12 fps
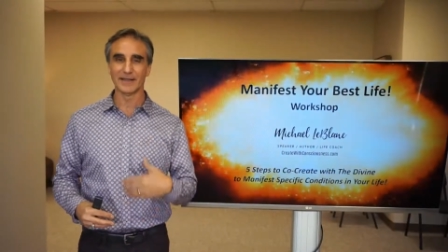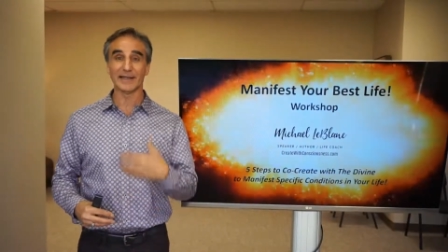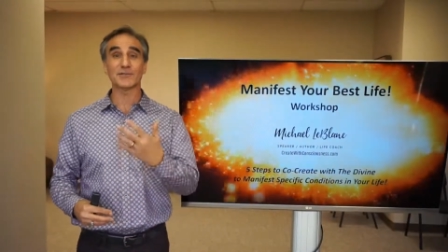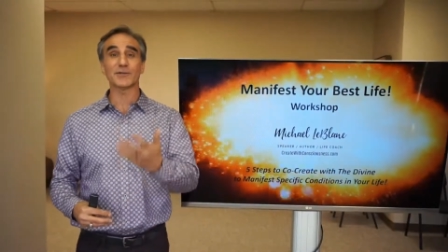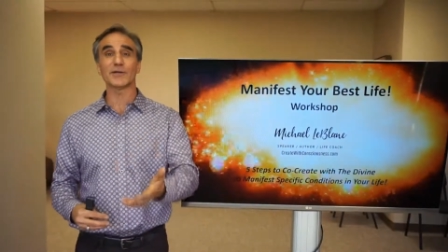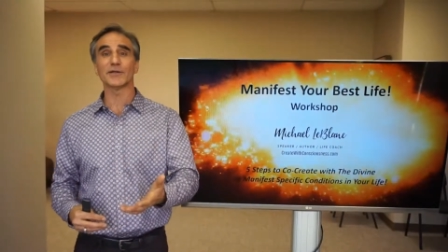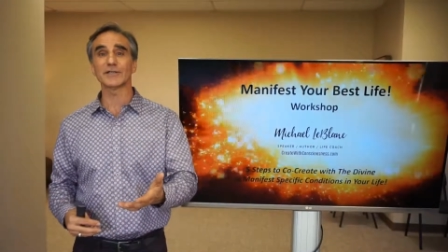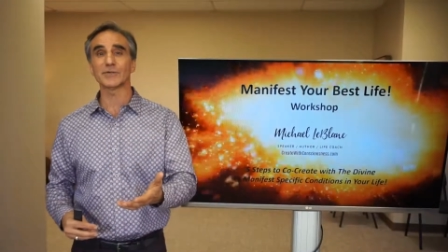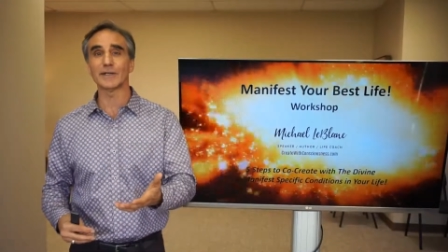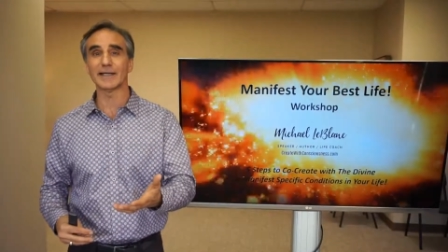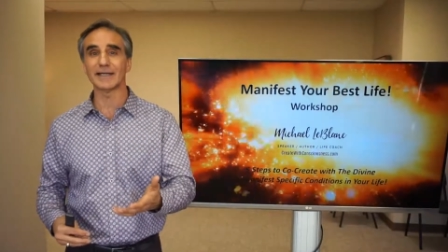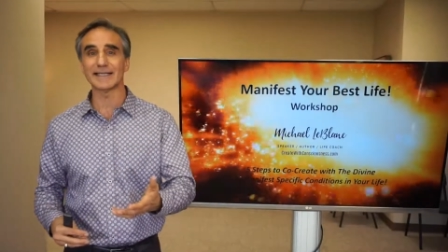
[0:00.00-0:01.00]
And as we go into
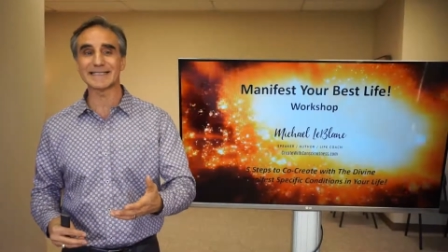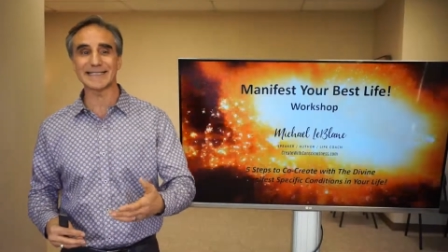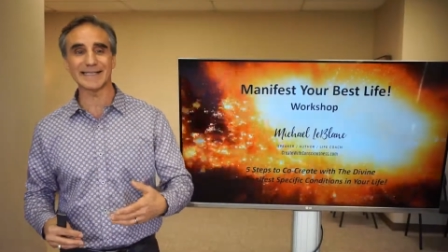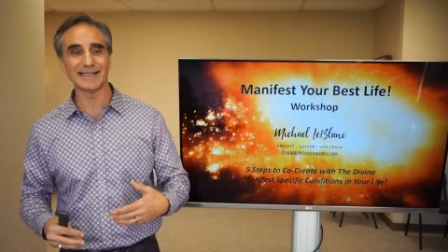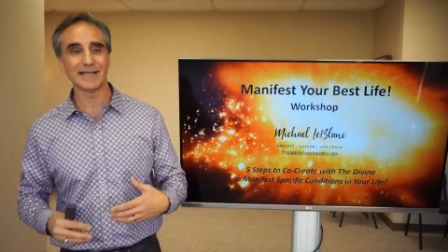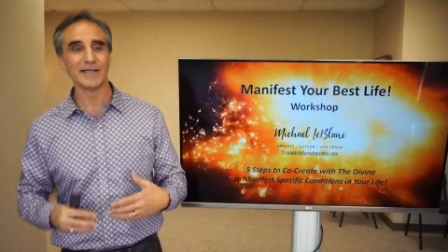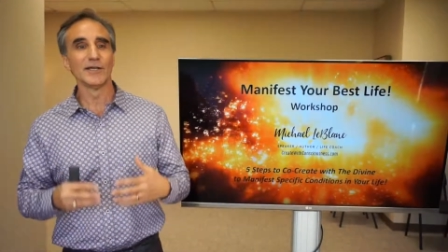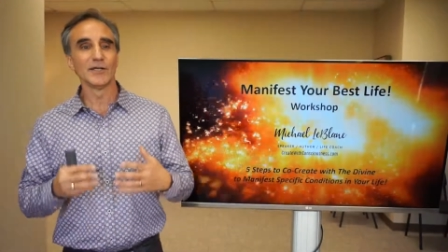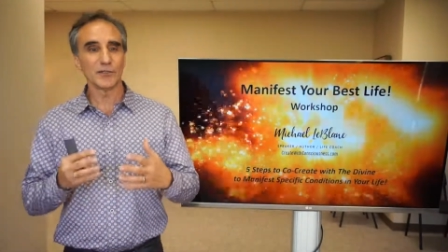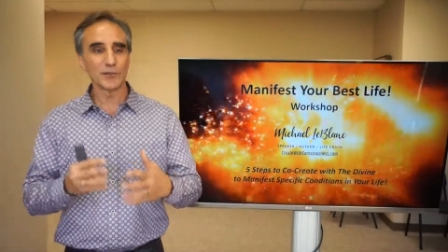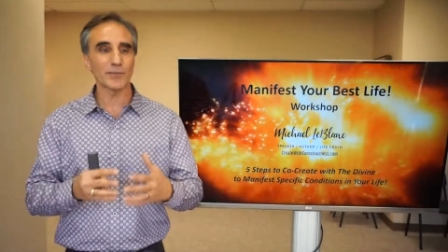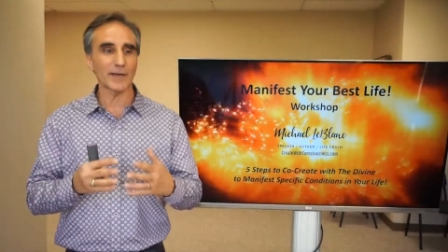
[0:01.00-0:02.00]
2019,
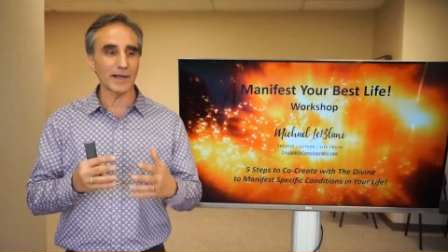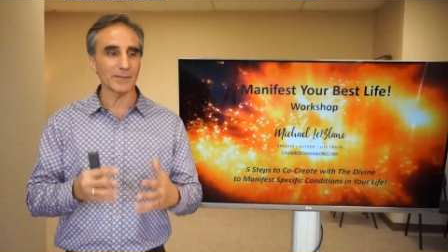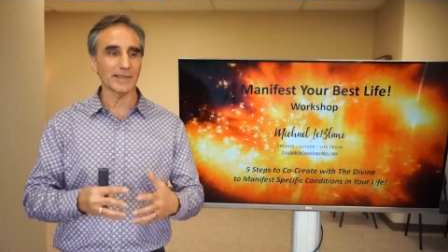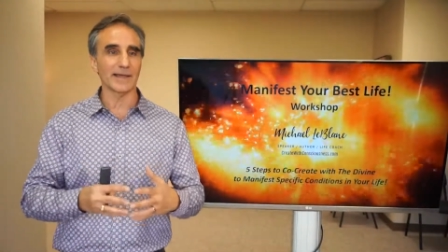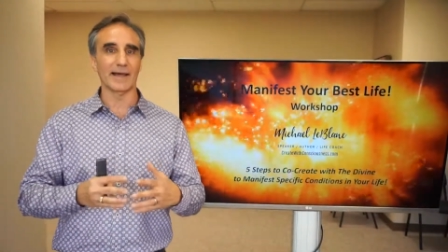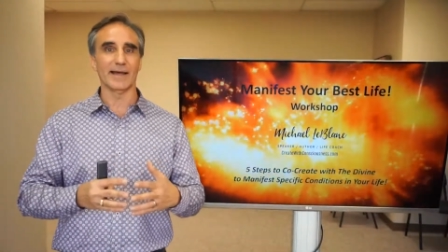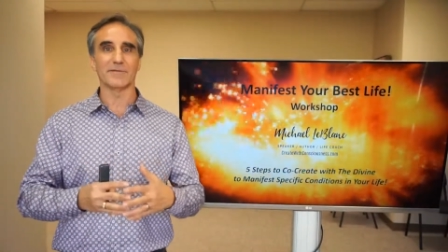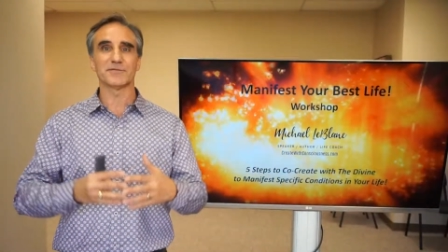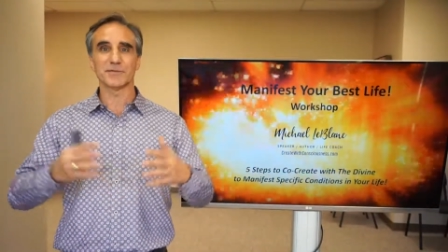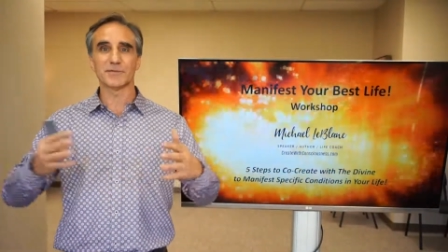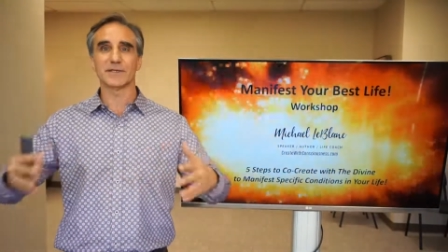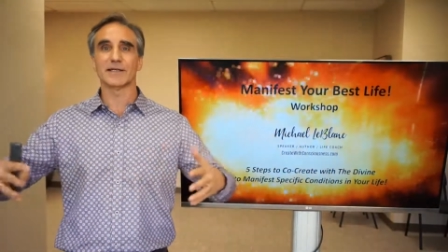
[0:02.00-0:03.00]
you probably have
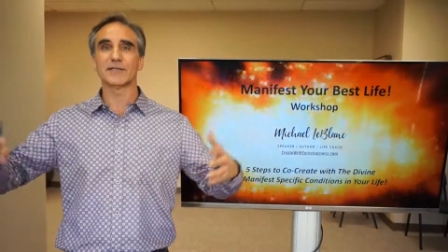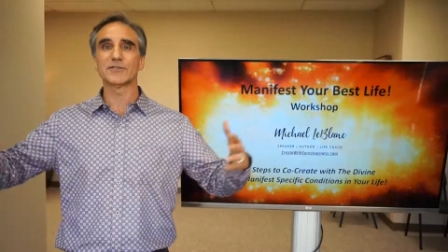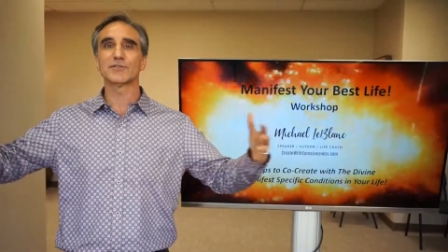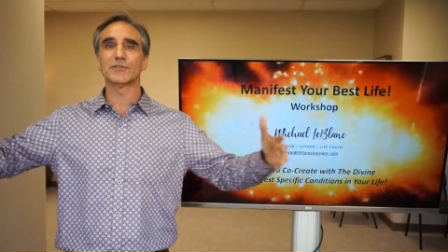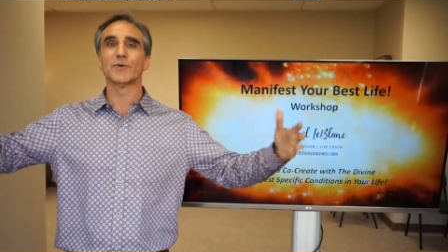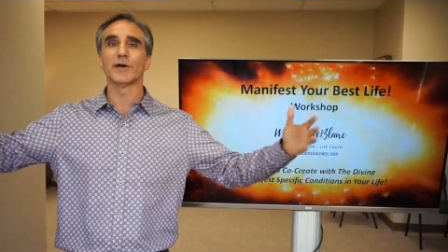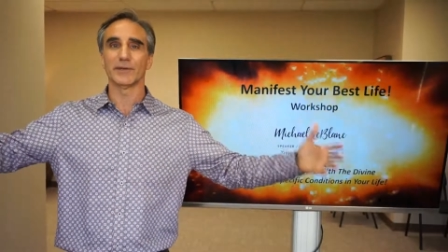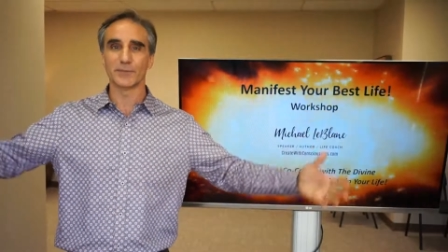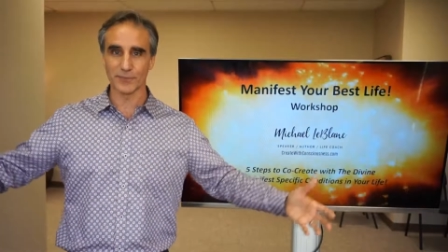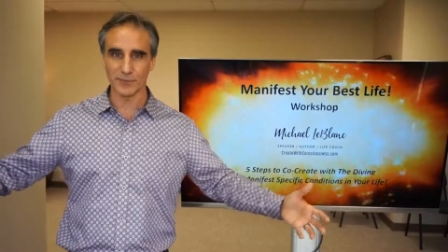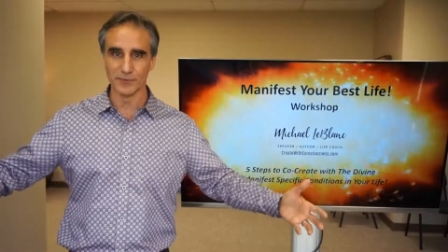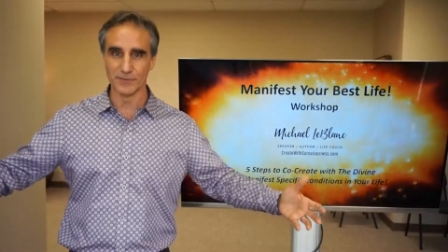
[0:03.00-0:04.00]
some things you want
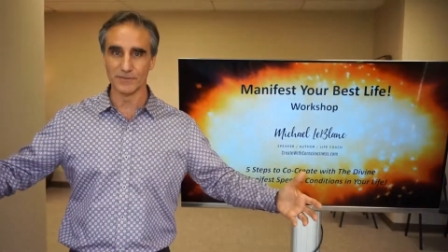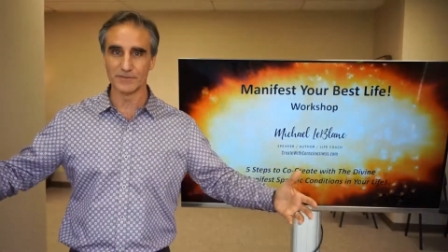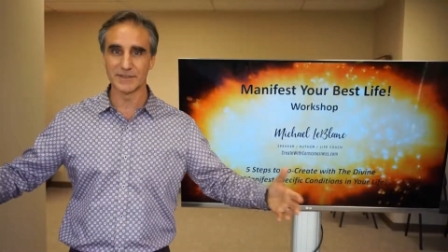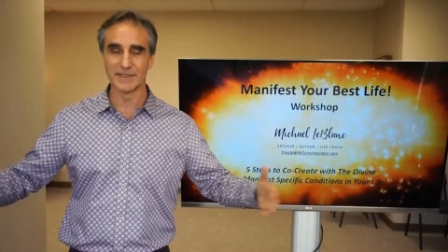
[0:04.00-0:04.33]
improved.